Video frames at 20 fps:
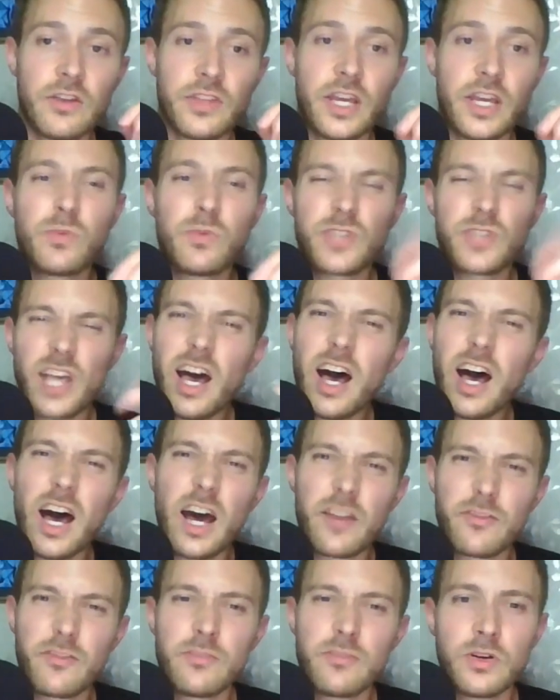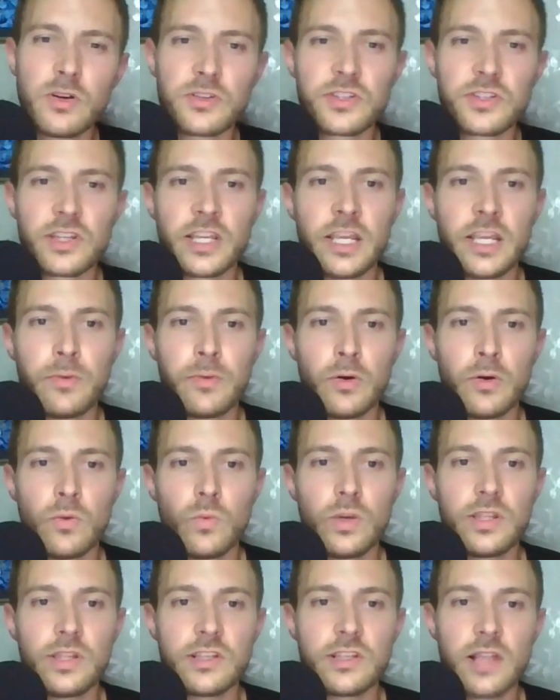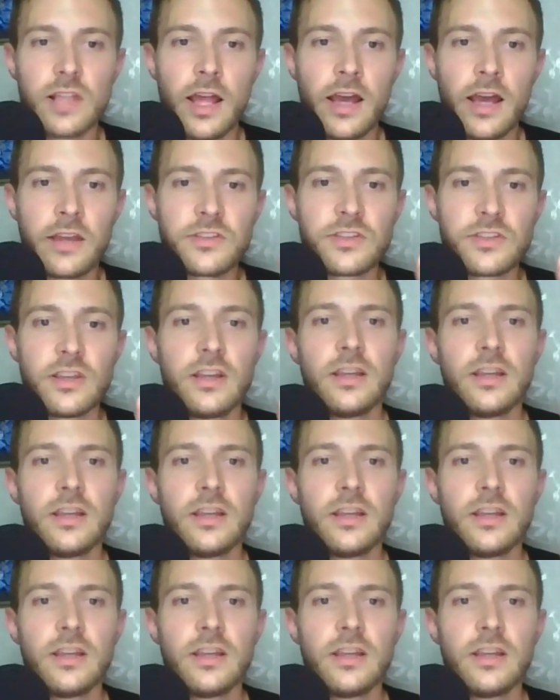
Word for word: that it was hard for most to keep up with his lies.